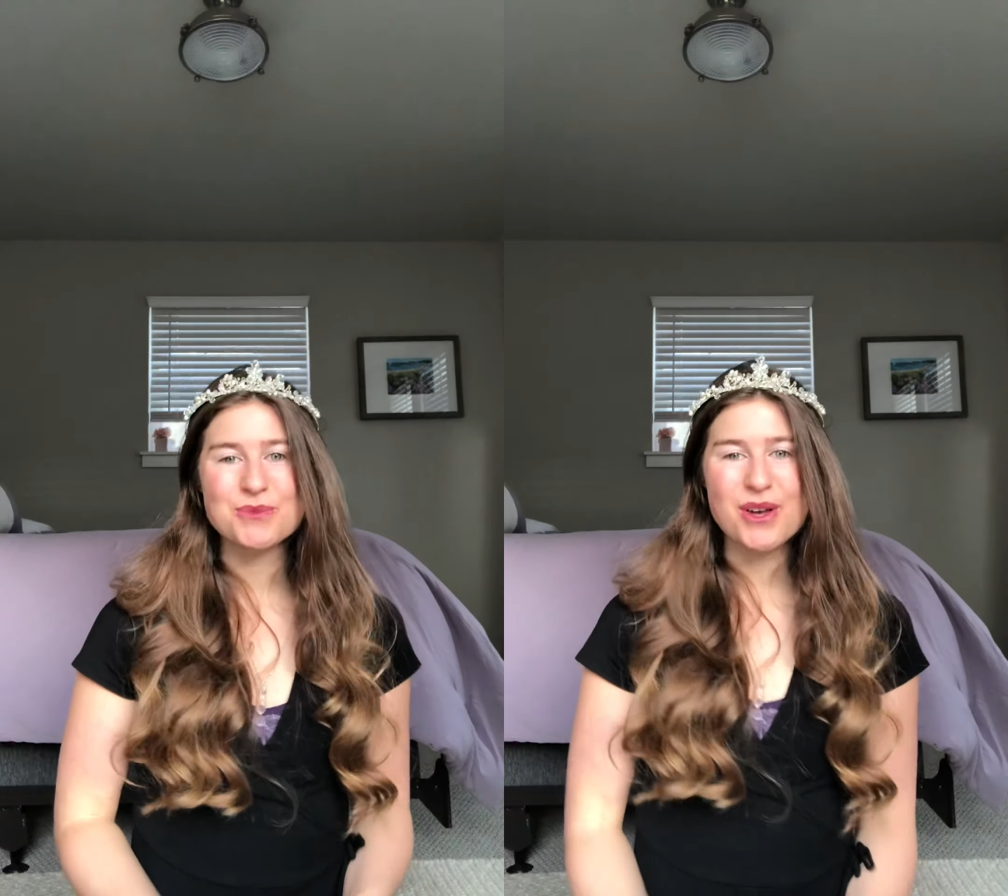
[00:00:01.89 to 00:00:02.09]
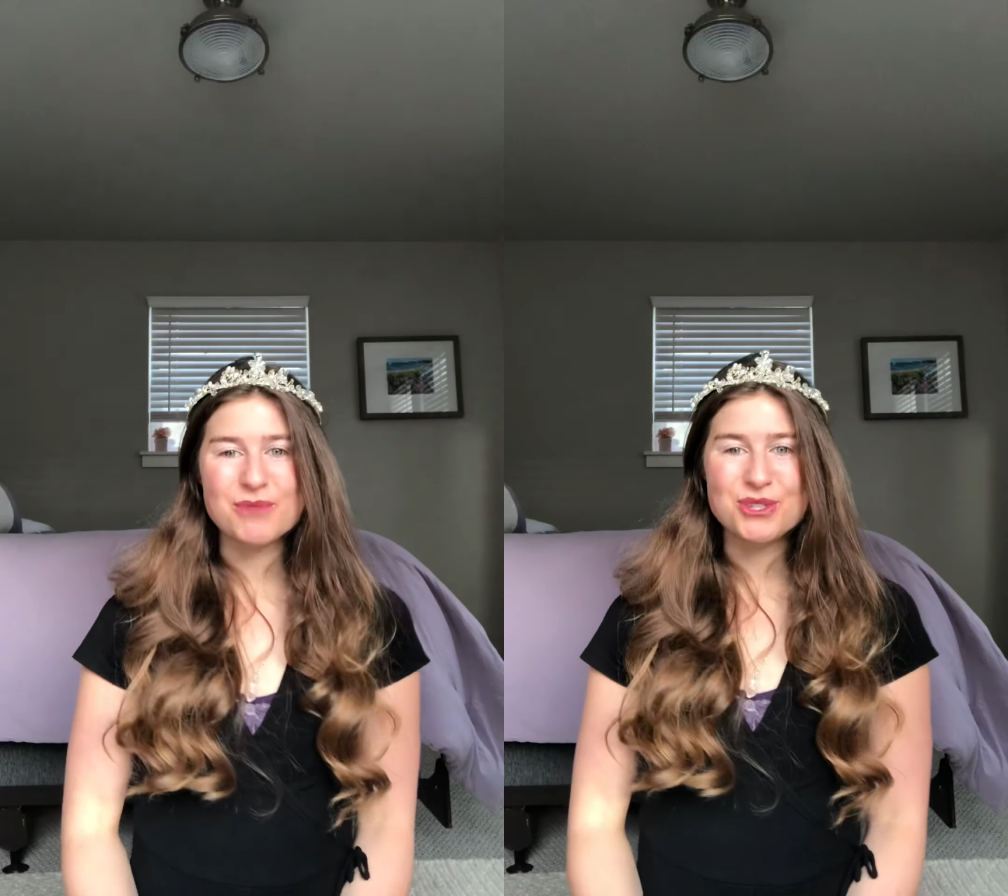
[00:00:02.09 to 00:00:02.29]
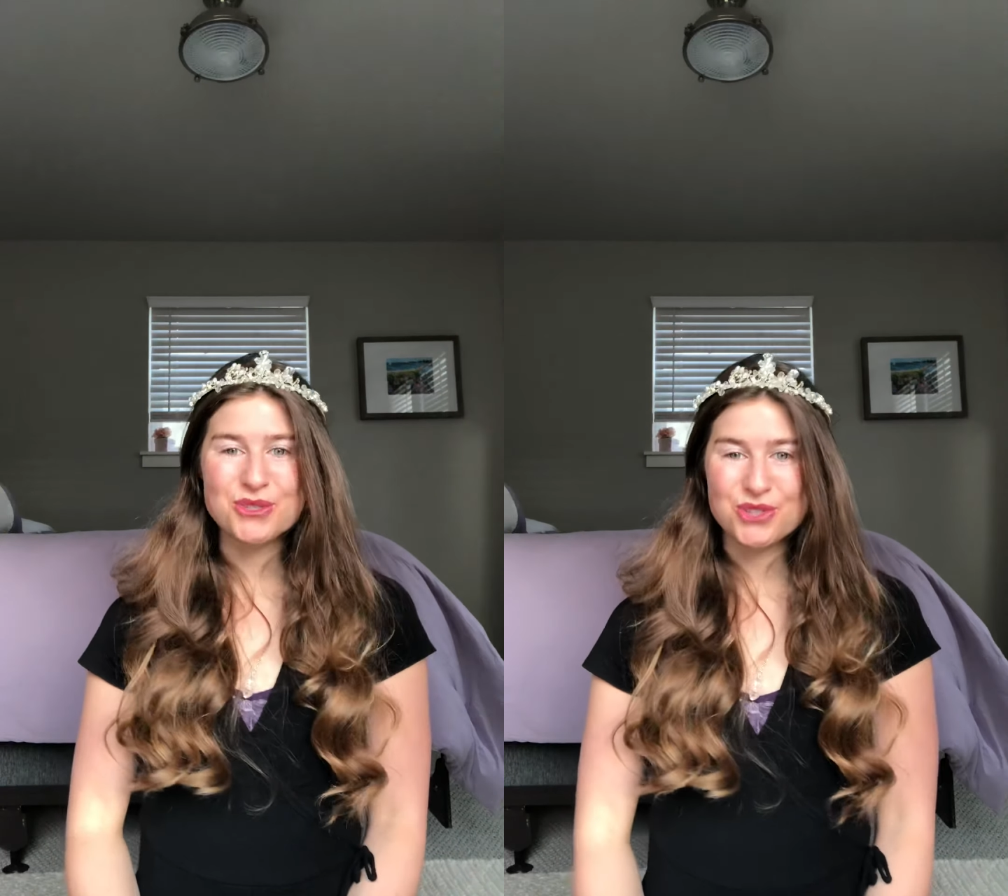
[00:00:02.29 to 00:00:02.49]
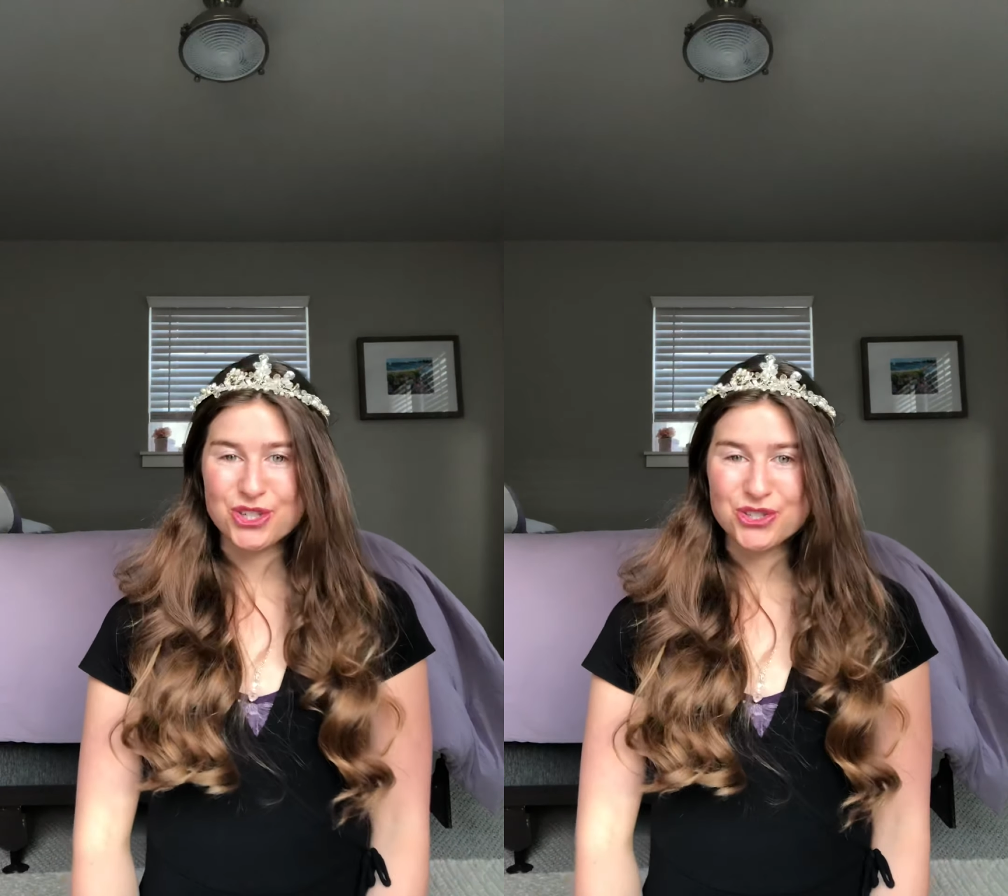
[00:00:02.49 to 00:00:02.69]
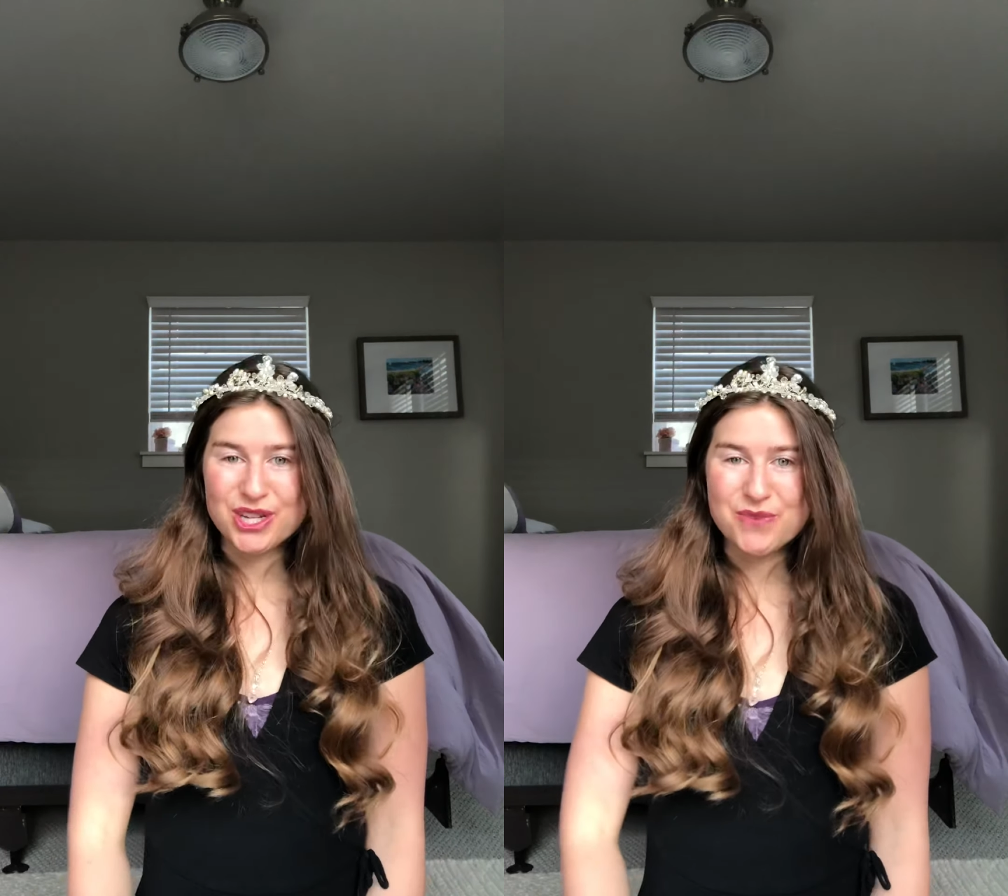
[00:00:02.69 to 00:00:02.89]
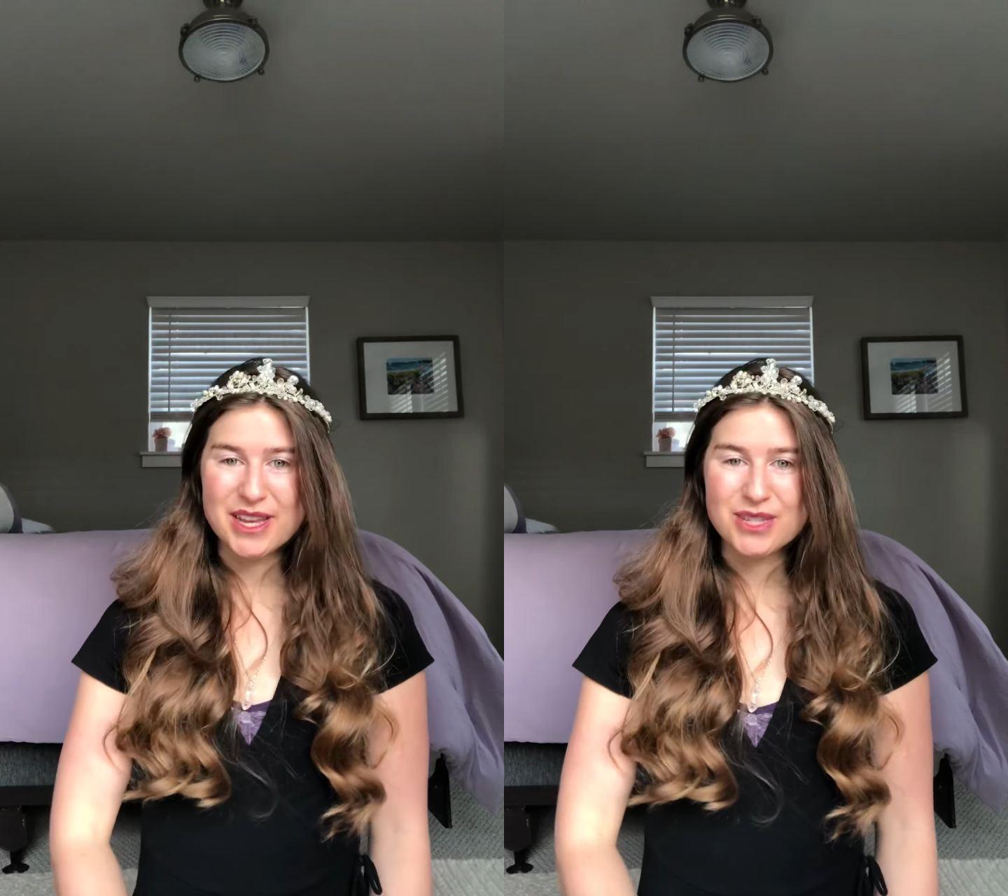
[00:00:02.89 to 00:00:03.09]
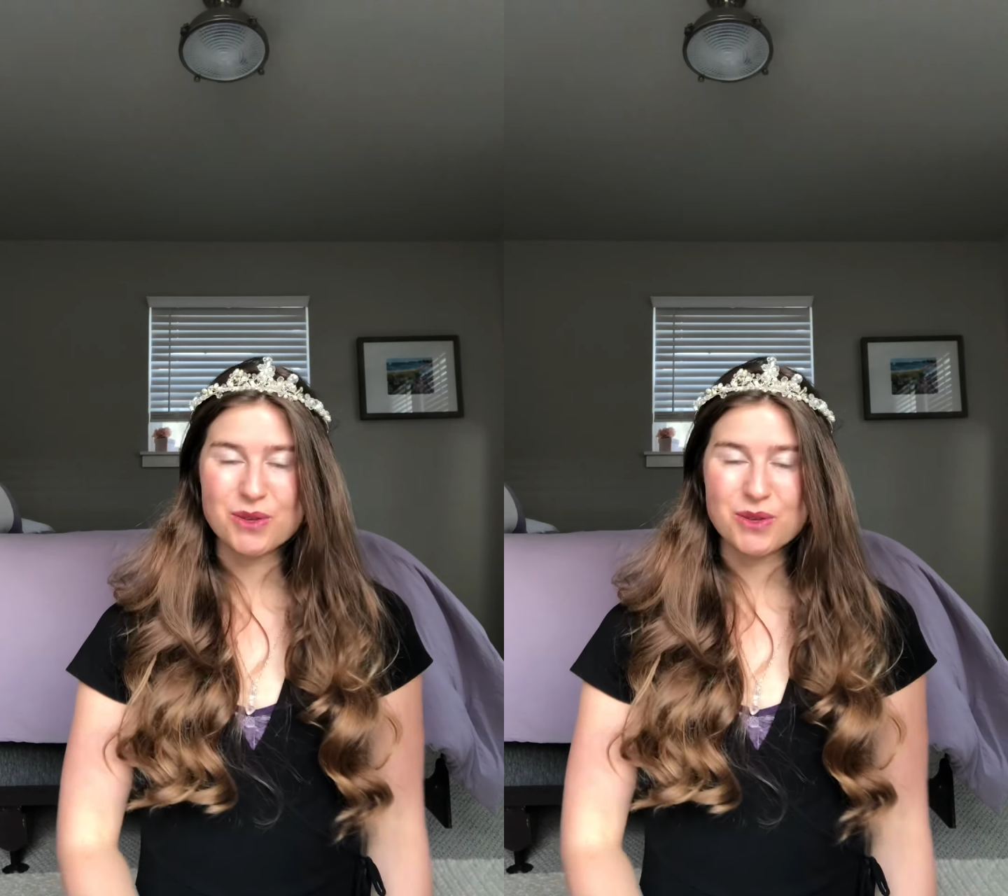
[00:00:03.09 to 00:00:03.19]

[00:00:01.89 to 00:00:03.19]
Welcome to Nurturing Wings,